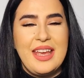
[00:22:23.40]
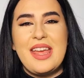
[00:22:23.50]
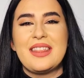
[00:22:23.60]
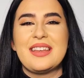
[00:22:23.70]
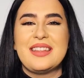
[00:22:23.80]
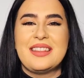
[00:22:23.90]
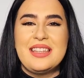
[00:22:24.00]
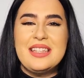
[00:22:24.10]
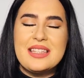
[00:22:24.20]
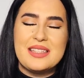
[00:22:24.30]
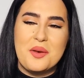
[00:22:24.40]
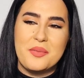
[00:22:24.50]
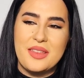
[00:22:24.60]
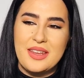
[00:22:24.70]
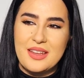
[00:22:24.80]
and this is
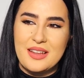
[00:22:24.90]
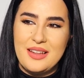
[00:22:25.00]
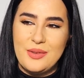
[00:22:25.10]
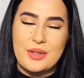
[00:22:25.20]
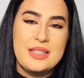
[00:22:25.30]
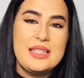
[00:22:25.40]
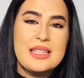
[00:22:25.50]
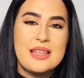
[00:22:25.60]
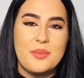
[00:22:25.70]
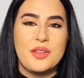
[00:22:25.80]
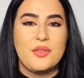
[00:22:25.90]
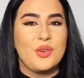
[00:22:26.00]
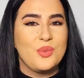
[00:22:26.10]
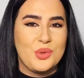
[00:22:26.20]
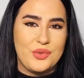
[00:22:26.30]
something look this is something
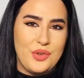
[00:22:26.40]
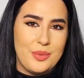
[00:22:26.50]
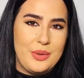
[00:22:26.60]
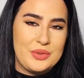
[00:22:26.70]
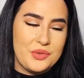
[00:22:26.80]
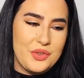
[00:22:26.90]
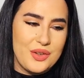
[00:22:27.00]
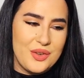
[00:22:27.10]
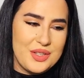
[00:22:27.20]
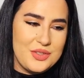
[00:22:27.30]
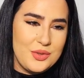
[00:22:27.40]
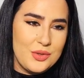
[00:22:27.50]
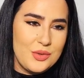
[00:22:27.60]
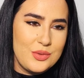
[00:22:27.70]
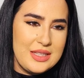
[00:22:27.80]
very beautiful about a fragrance you
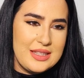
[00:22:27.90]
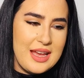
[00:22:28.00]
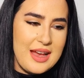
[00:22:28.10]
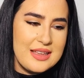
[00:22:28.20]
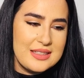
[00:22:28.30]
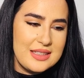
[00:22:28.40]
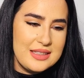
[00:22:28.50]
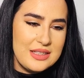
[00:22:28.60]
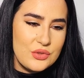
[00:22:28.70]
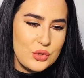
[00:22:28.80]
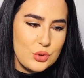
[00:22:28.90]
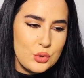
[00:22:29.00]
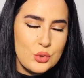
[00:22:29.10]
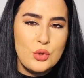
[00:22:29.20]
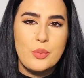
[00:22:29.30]
know it has this
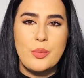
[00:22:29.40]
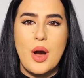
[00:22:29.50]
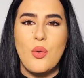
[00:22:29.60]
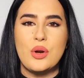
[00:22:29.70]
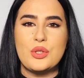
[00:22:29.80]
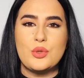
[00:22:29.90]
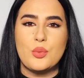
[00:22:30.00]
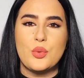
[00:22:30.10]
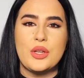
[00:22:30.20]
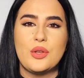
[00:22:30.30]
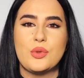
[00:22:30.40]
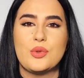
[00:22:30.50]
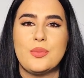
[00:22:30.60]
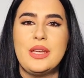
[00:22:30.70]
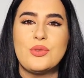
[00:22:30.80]
true power to bring you
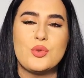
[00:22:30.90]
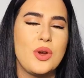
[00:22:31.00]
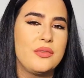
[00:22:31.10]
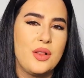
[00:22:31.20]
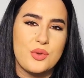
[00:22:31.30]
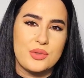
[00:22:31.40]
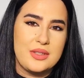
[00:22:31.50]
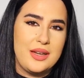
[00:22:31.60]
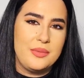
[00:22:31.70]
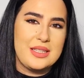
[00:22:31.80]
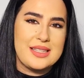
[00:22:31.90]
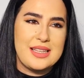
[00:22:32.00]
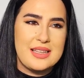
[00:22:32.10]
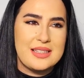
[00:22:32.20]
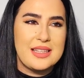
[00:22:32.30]
to make you travel through time in a
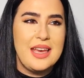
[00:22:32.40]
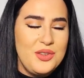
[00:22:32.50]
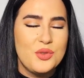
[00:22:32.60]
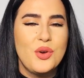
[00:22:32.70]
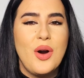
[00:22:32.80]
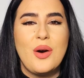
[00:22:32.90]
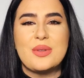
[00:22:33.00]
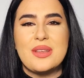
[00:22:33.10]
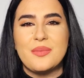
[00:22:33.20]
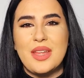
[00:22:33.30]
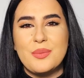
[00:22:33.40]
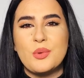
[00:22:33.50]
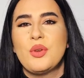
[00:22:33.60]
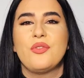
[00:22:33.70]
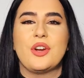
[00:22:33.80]
sense and you know how sometimes
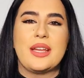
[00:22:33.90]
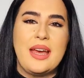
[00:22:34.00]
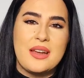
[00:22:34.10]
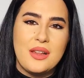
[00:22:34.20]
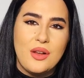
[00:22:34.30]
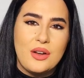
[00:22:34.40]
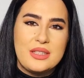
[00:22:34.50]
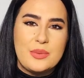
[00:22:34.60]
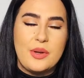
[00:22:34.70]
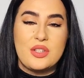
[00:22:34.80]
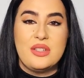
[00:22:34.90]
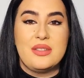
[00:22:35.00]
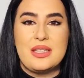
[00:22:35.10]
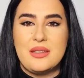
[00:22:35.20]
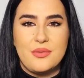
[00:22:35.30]
we forget a lot
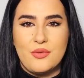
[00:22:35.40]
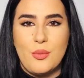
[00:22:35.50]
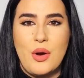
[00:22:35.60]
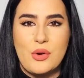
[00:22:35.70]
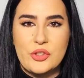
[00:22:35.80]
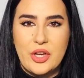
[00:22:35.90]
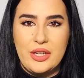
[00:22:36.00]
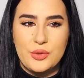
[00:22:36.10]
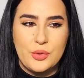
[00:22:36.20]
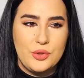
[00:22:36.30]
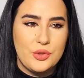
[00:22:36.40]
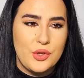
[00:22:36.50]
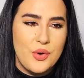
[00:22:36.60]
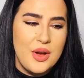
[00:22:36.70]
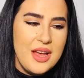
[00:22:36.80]
especially from our childhood you
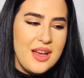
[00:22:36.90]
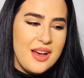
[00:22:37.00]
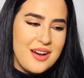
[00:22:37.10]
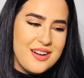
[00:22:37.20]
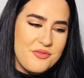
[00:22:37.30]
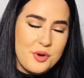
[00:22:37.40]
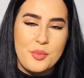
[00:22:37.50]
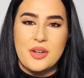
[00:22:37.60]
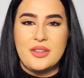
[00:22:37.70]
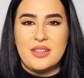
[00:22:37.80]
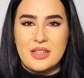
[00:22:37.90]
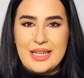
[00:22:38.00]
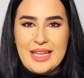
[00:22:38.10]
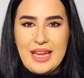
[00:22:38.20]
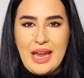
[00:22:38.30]
know uh, from an
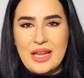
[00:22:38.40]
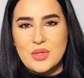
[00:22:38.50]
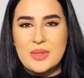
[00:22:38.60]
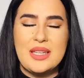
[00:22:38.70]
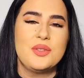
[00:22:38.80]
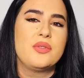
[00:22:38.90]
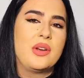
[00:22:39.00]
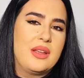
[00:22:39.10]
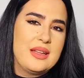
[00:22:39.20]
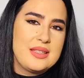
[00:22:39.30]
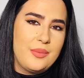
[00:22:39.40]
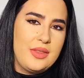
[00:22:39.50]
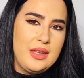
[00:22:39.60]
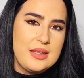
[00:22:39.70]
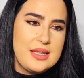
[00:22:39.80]
early age we tend to forget some
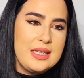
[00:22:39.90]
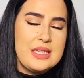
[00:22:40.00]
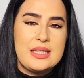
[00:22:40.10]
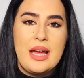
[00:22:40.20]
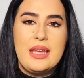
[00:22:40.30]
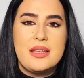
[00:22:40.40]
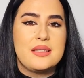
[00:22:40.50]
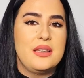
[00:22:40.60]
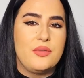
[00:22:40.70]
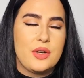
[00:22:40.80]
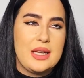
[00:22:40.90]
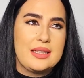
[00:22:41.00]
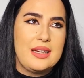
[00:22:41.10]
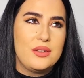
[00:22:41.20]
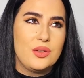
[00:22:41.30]
things at least i easily
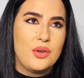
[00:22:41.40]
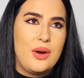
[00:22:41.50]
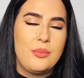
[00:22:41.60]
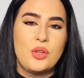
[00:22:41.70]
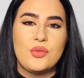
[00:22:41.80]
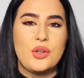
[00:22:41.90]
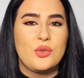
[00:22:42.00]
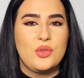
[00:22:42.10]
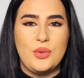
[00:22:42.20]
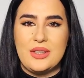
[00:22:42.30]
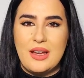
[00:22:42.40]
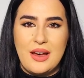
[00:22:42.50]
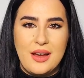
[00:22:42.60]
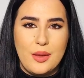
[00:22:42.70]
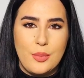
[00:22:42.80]
forget i don't know i'm not very good with
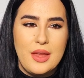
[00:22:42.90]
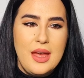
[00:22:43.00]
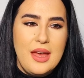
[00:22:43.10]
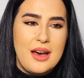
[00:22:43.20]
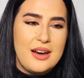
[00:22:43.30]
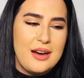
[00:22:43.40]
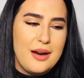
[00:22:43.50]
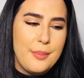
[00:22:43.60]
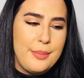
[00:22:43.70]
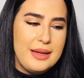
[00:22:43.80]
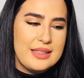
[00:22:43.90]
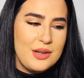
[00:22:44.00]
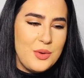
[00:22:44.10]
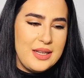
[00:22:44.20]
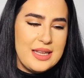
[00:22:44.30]
time uh, but
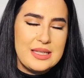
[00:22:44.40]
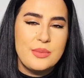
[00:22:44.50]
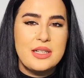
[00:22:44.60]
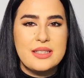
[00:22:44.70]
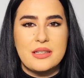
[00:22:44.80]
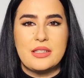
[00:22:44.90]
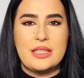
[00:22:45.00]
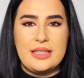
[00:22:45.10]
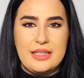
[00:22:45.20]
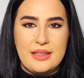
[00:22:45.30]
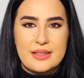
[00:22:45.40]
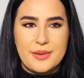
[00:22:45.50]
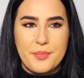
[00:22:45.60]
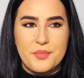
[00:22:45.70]
when i smell certain things